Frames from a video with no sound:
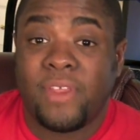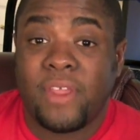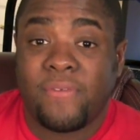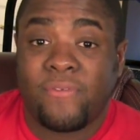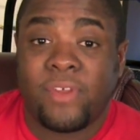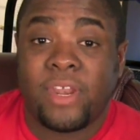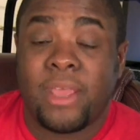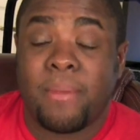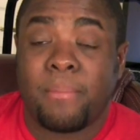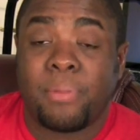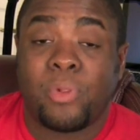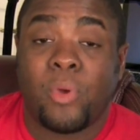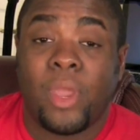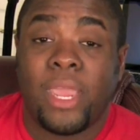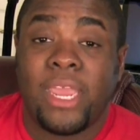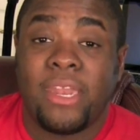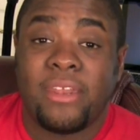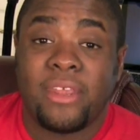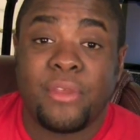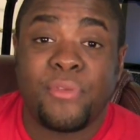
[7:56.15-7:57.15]
different
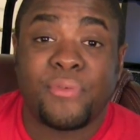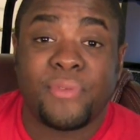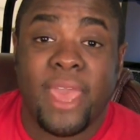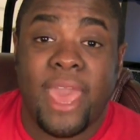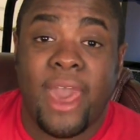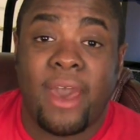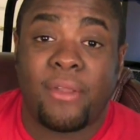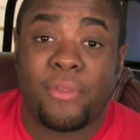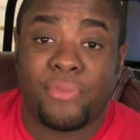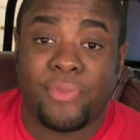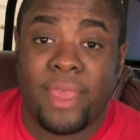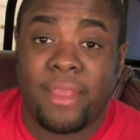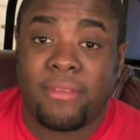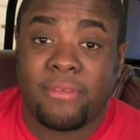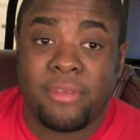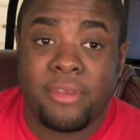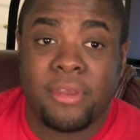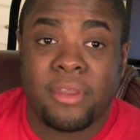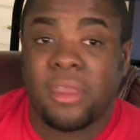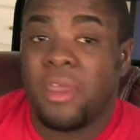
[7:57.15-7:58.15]
employee discounts
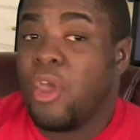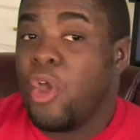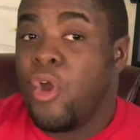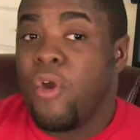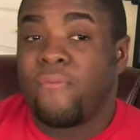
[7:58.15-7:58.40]
that took